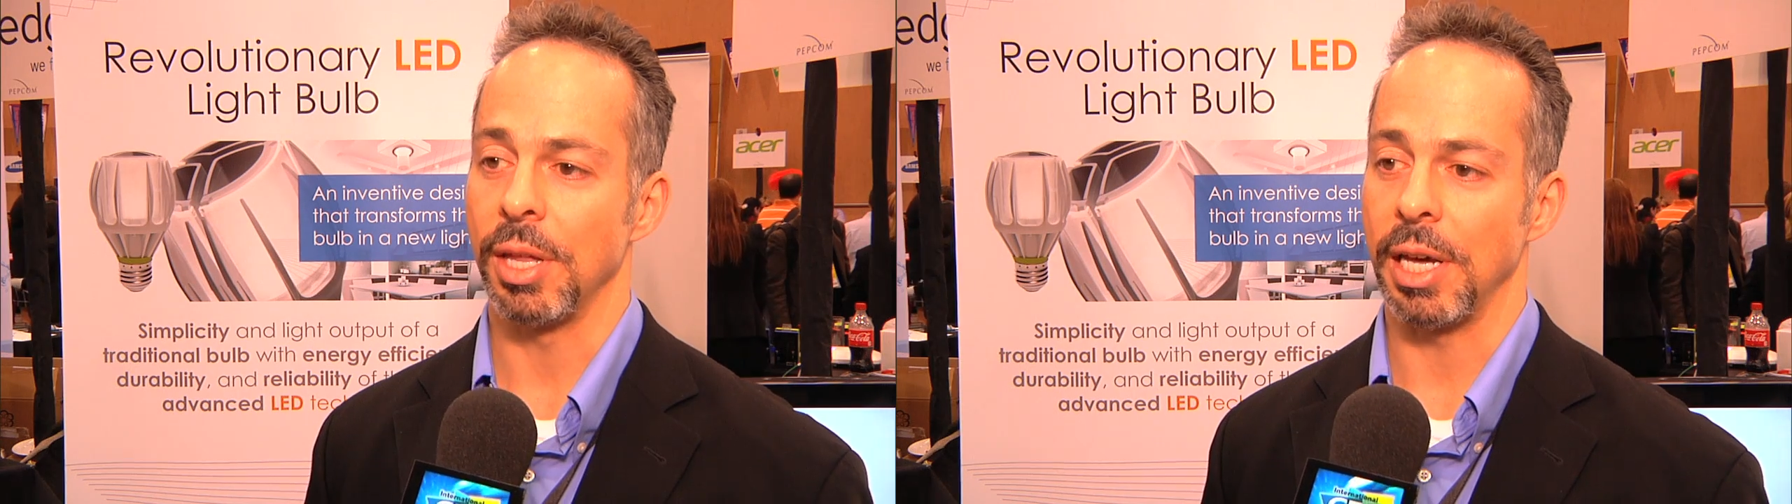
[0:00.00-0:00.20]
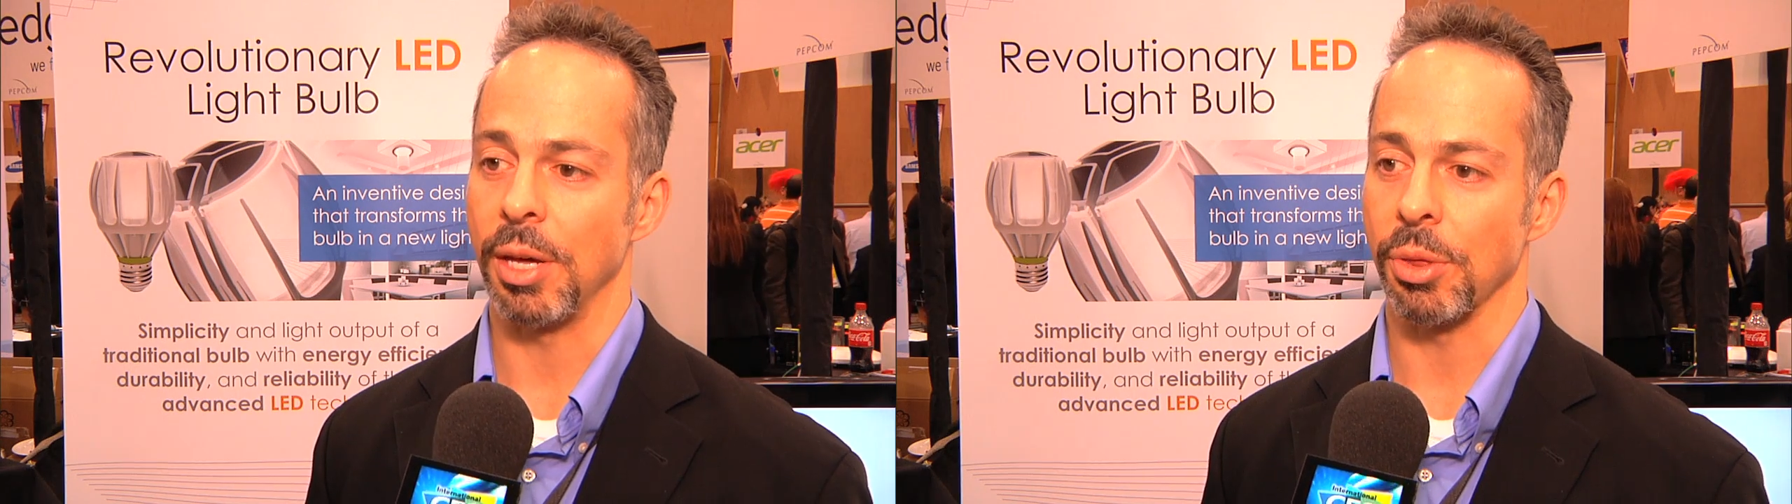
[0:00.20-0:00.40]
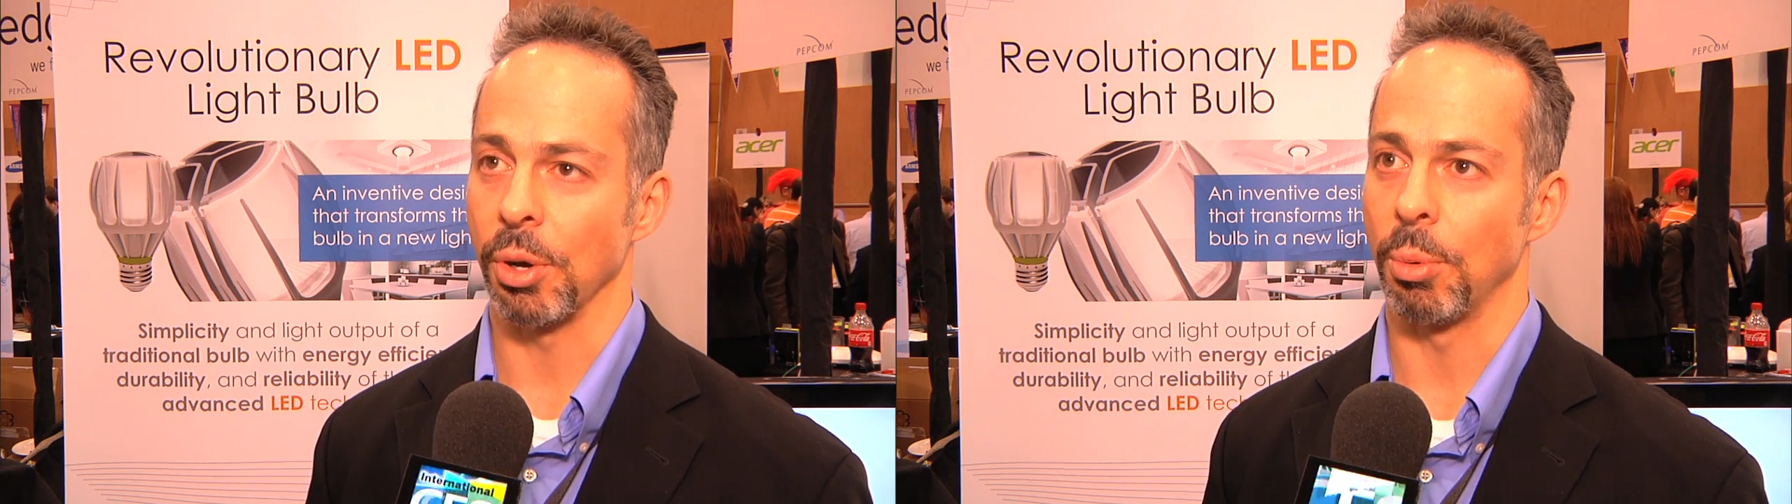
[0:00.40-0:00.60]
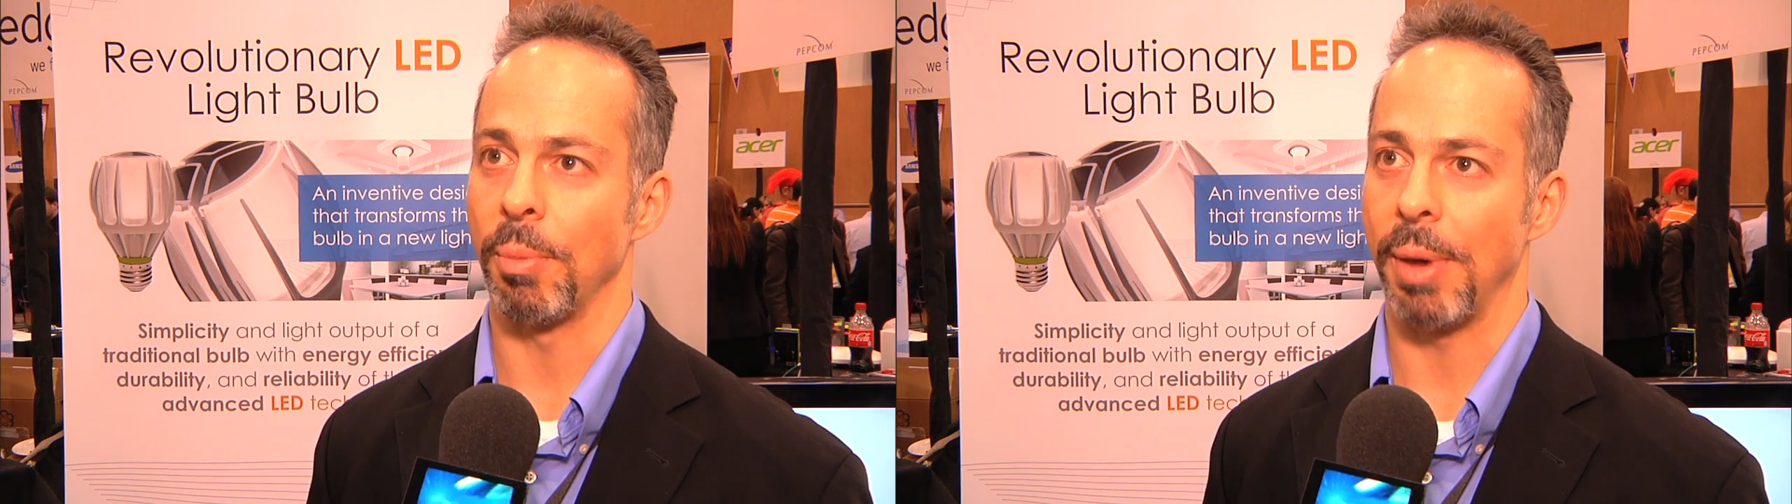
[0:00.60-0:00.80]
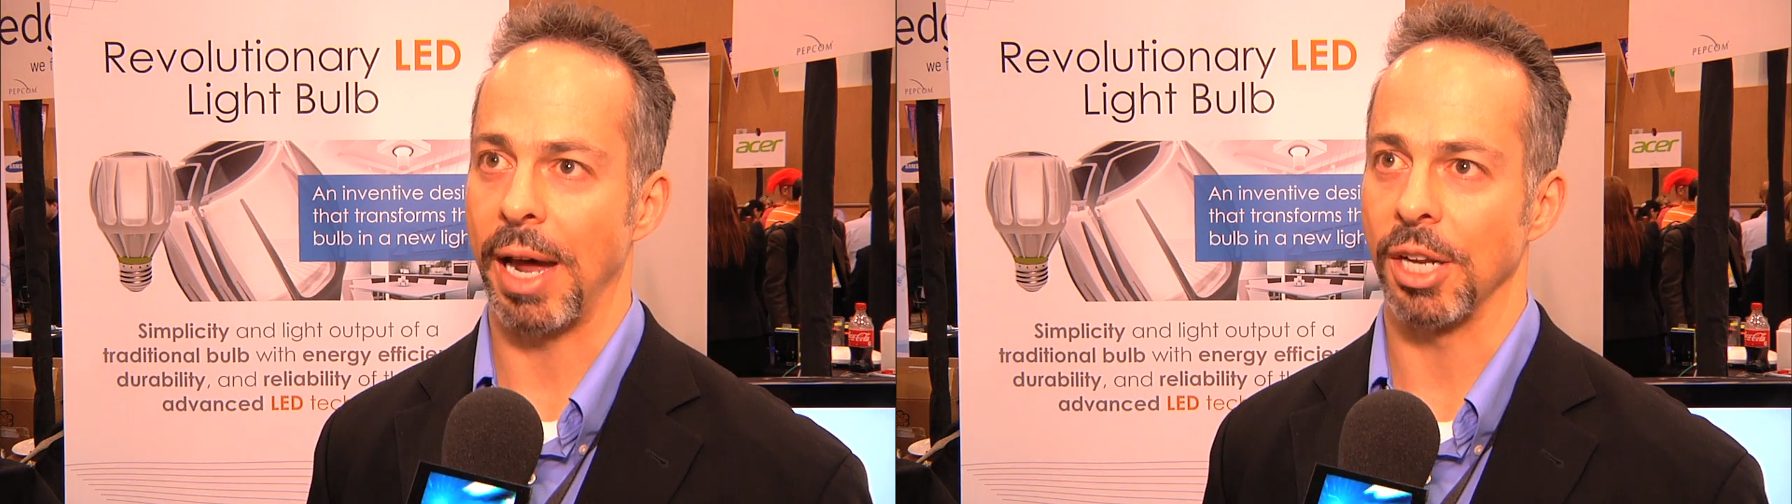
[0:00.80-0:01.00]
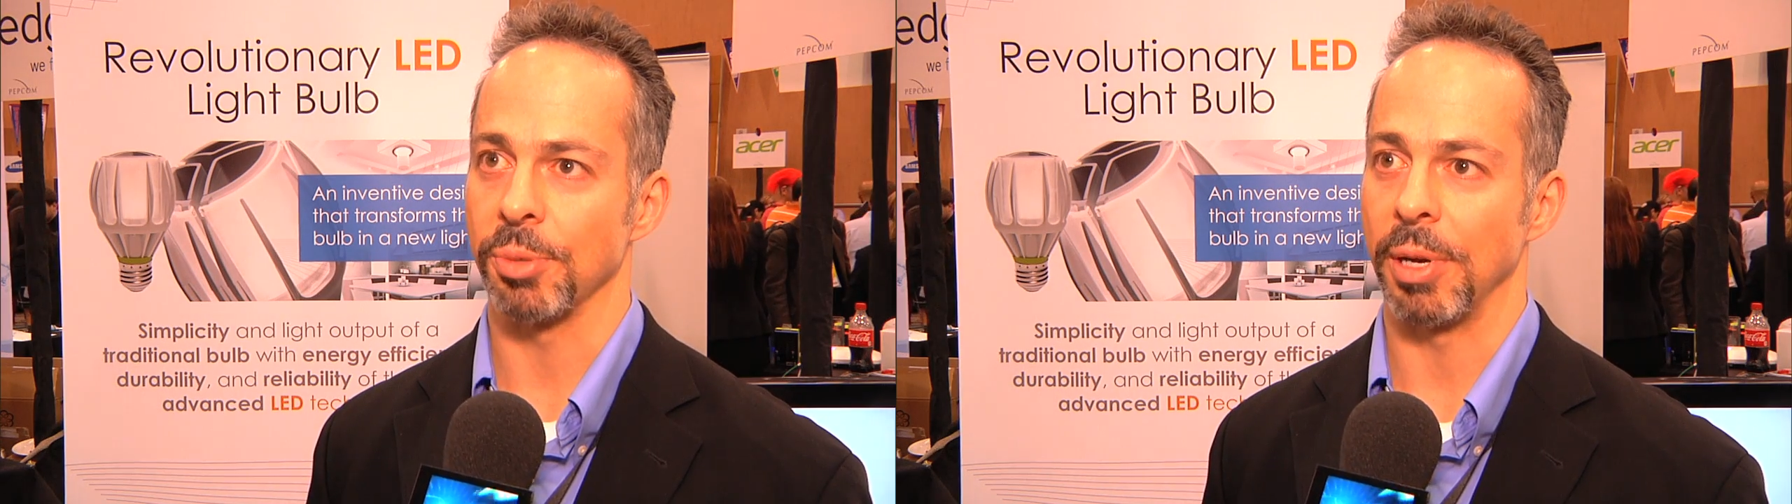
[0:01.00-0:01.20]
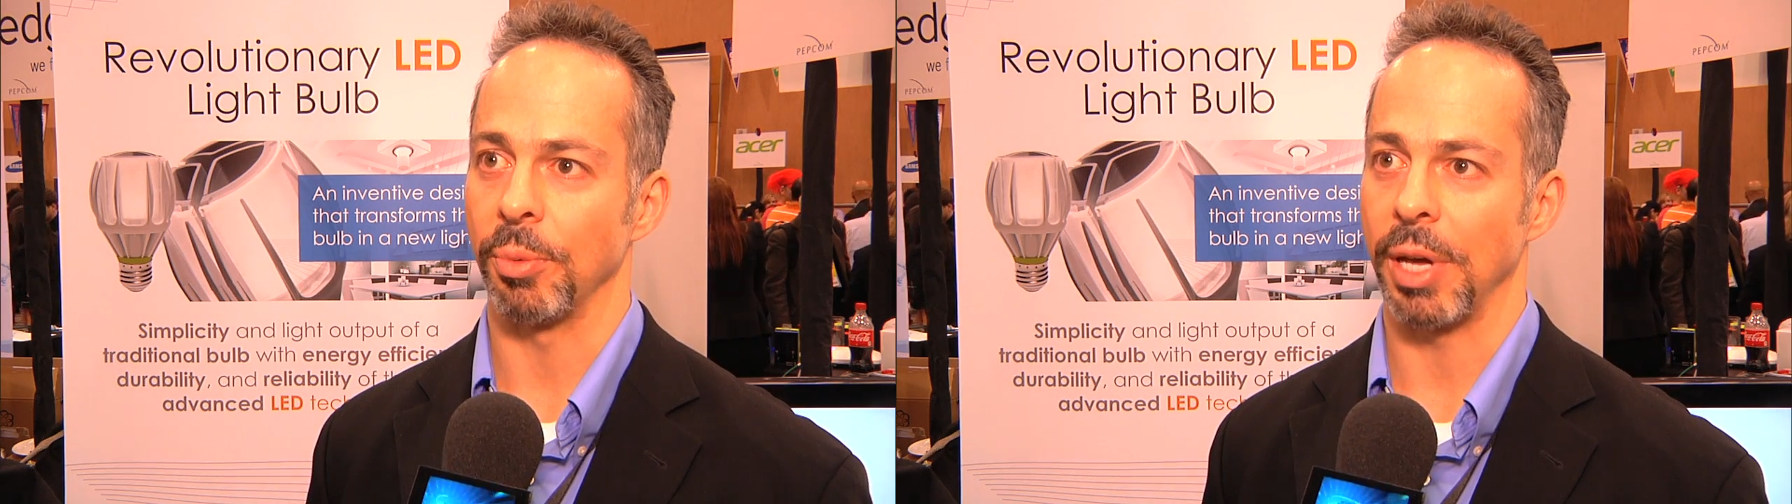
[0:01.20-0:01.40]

the thermal management.